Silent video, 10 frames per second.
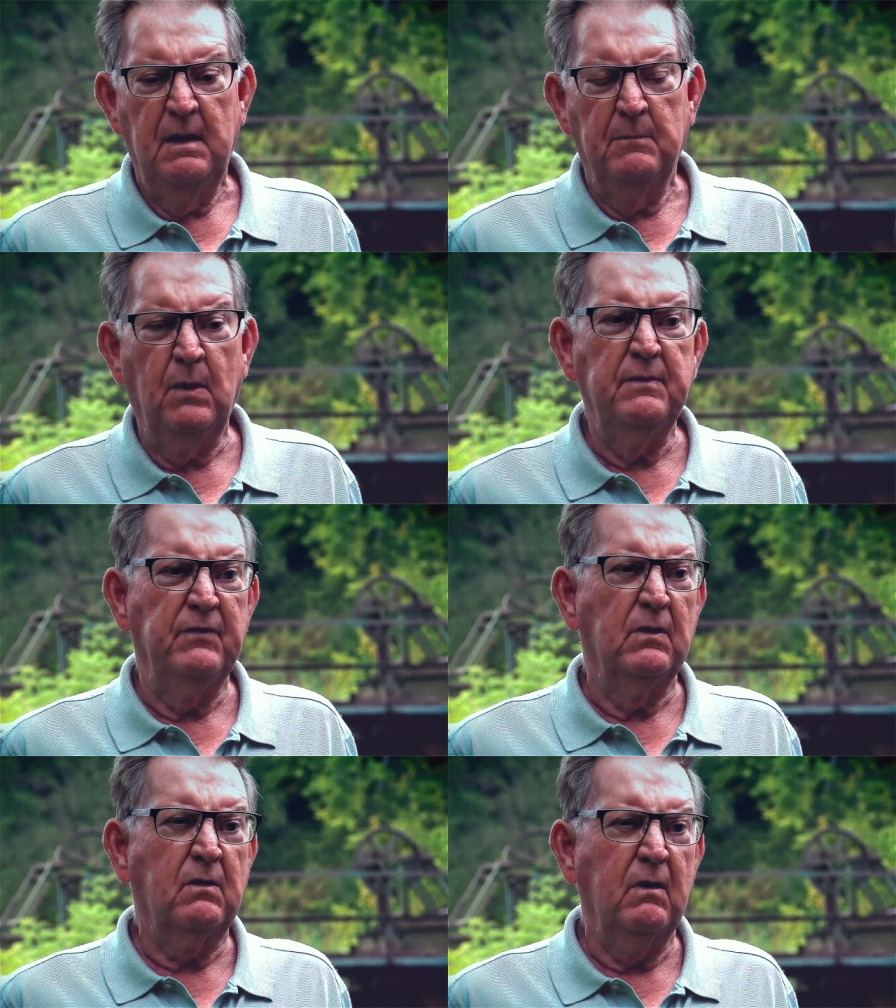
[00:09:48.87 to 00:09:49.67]

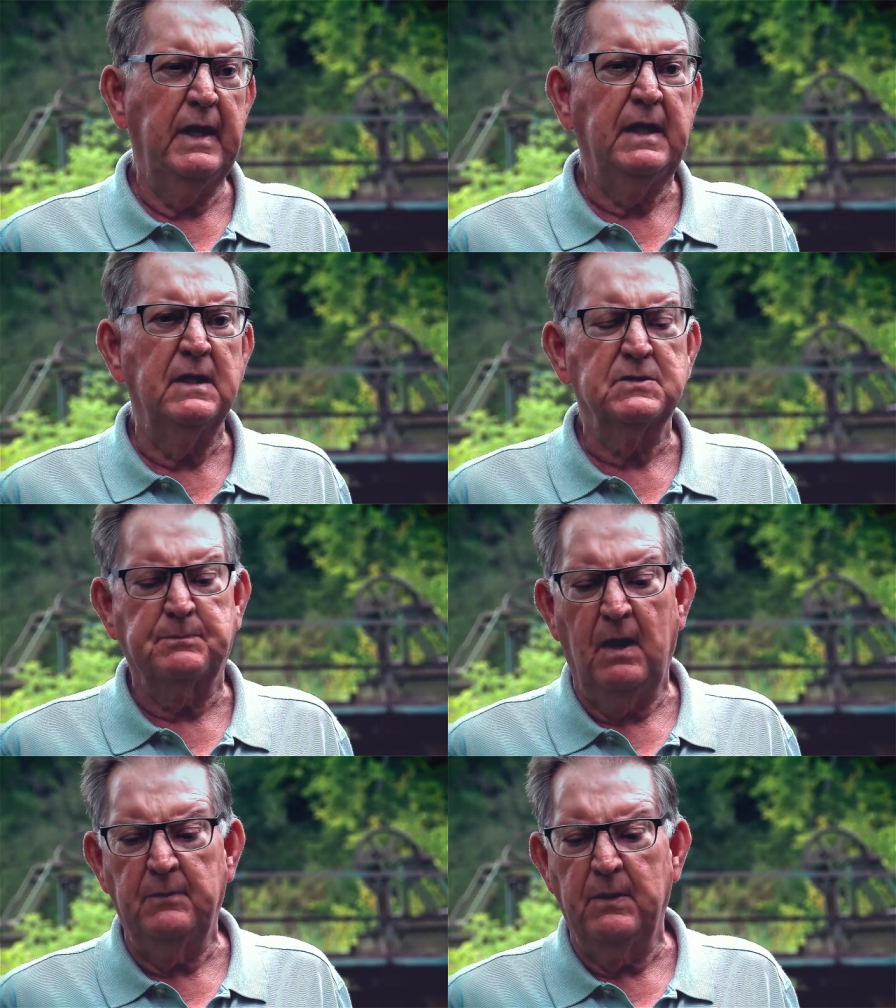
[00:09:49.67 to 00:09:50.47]
Bowmanville Creek is
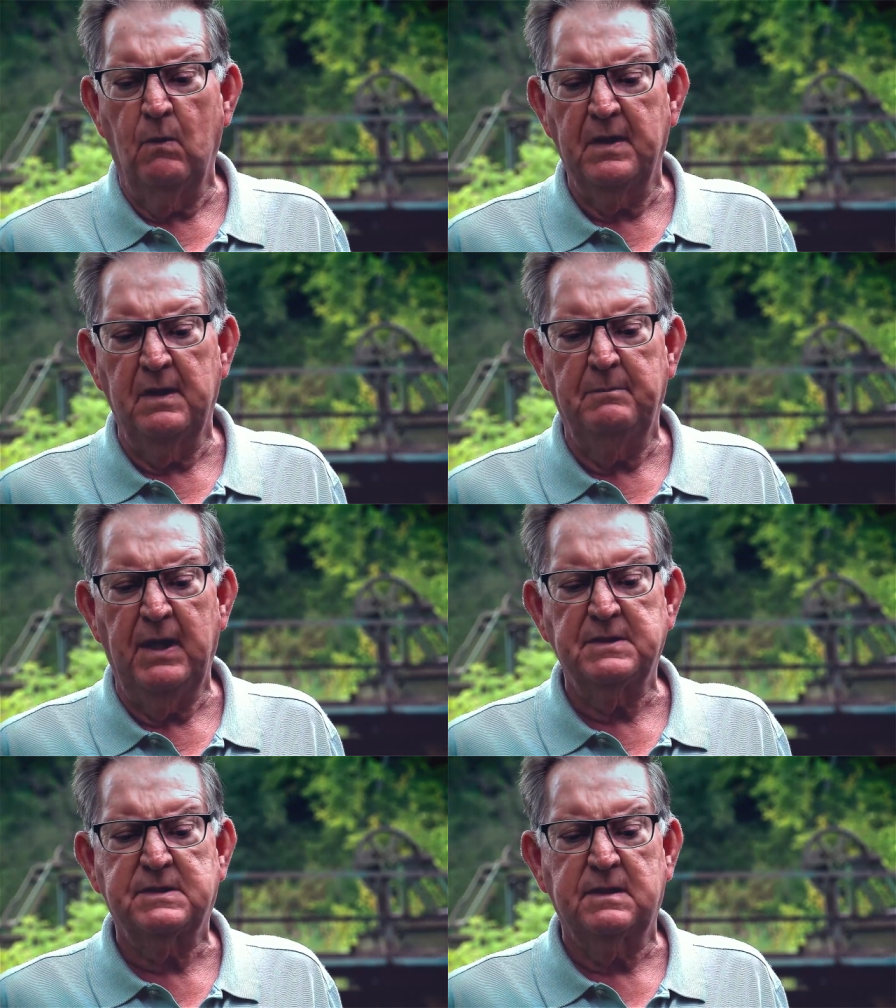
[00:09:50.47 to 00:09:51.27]
probably one of the
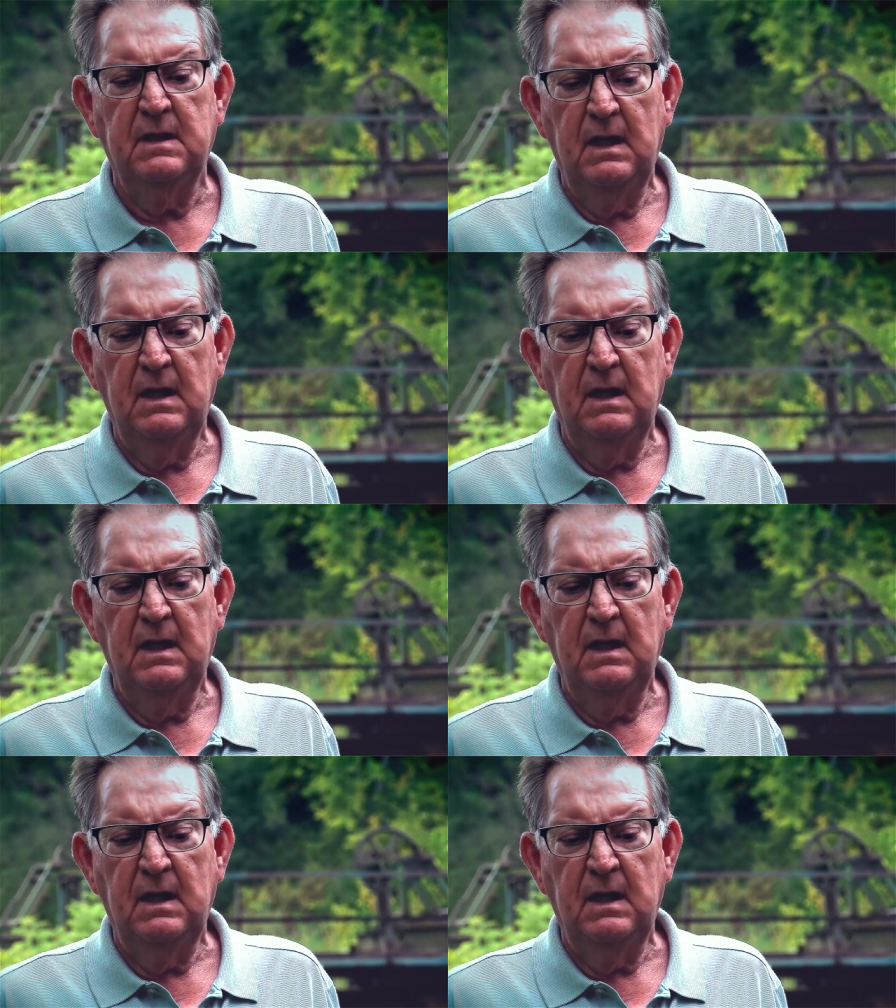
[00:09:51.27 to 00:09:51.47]
best